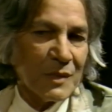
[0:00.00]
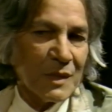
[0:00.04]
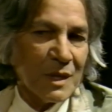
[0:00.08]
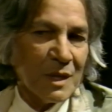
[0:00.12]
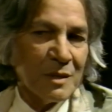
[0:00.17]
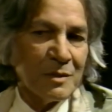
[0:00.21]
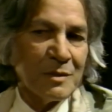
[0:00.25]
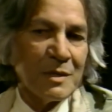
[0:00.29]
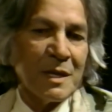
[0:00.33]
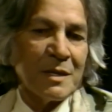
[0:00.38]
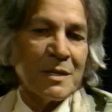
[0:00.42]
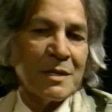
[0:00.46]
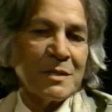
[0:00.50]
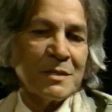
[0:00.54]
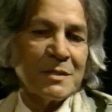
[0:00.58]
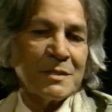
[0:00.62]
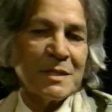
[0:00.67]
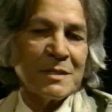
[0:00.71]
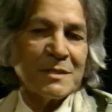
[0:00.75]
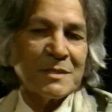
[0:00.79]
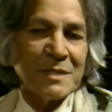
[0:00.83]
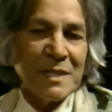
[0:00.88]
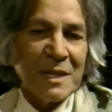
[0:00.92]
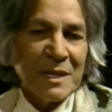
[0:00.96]
That is
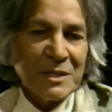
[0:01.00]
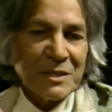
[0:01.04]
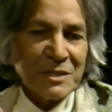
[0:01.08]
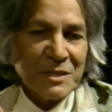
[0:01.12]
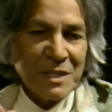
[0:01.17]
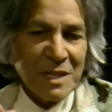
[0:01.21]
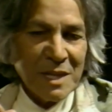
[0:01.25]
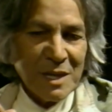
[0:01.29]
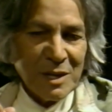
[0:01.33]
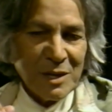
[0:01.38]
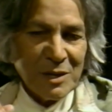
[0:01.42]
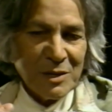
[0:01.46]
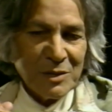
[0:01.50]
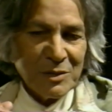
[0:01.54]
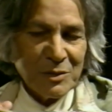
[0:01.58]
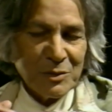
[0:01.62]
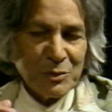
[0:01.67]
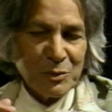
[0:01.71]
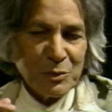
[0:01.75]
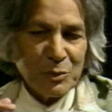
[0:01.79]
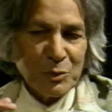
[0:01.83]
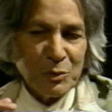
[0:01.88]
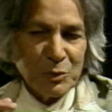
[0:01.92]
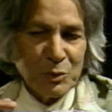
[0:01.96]
essential
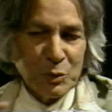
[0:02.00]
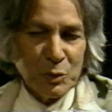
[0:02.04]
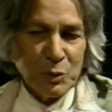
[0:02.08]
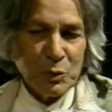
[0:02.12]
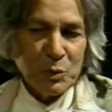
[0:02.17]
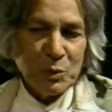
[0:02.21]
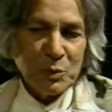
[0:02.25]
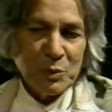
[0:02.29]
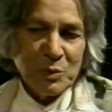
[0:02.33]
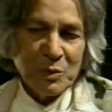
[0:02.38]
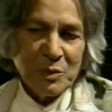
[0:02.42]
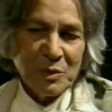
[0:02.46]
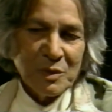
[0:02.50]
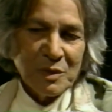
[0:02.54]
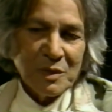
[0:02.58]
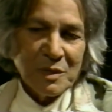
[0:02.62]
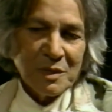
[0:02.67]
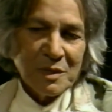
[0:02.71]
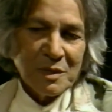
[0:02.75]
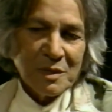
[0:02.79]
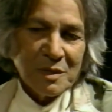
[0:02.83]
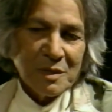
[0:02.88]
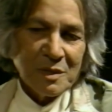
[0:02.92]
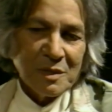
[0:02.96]
to do
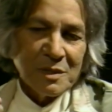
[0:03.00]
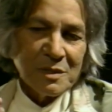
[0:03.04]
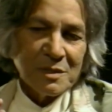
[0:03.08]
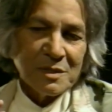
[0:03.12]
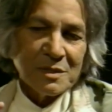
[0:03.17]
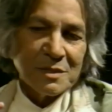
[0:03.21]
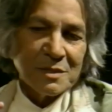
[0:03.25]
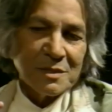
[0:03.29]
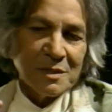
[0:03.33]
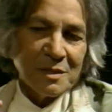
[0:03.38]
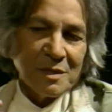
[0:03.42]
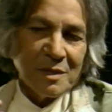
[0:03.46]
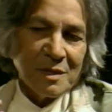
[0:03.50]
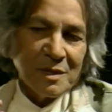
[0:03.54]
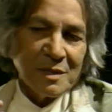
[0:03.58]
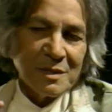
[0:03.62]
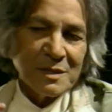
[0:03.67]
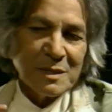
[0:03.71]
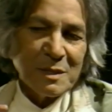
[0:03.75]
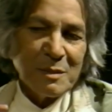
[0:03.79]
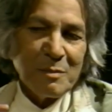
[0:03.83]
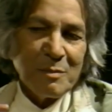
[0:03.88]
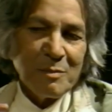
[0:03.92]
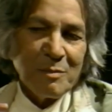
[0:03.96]
is
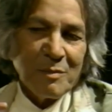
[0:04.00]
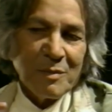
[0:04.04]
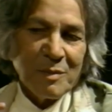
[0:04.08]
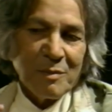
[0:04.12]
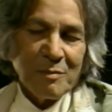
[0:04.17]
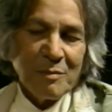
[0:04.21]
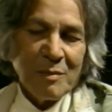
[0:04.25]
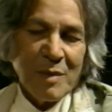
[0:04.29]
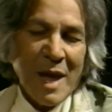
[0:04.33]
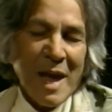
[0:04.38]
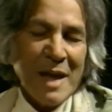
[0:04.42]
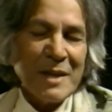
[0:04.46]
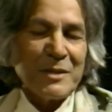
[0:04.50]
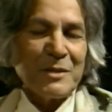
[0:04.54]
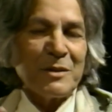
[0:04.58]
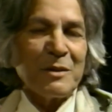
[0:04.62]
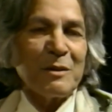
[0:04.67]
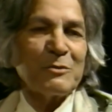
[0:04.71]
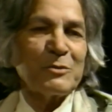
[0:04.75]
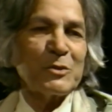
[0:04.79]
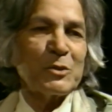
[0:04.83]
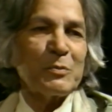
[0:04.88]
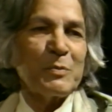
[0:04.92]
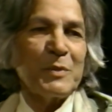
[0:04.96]
a manner
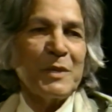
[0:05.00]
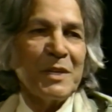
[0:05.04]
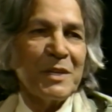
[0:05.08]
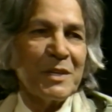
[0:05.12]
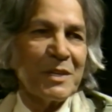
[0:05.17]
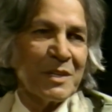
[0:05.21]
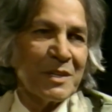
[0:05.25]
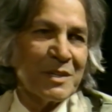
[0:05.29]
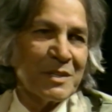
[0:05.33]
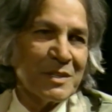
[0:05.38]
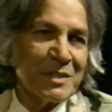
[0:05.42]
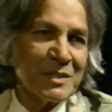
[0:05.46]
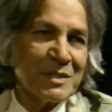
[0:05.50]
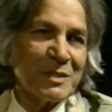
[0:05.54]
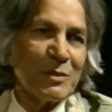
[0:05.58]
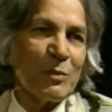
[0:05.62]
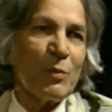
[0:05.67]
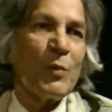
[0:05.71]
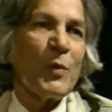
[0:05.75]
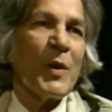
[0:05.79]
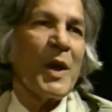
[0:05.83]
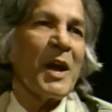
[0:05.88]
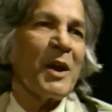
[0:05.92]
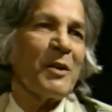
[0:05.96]
of speaking, is a
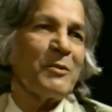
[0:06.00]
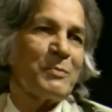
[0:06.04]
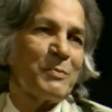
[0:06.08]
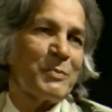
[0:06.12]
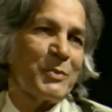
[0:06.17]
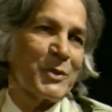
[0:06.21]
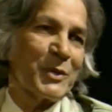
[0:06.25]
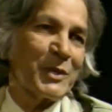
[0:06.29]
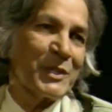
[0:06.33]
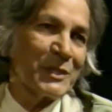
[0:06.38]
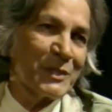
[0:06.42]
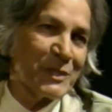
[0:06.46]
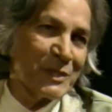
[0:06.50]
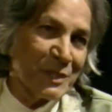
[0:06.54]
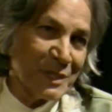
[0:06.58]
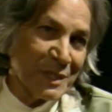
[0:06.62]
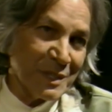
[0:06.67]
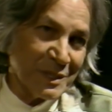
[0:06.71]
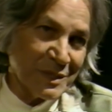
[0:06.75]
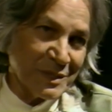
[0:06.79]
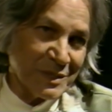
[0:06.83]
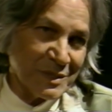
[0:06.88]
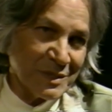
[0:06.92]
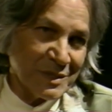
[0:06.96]
way of putting
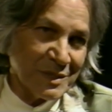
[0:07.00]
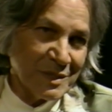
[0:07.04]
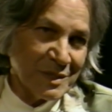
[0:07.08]
things.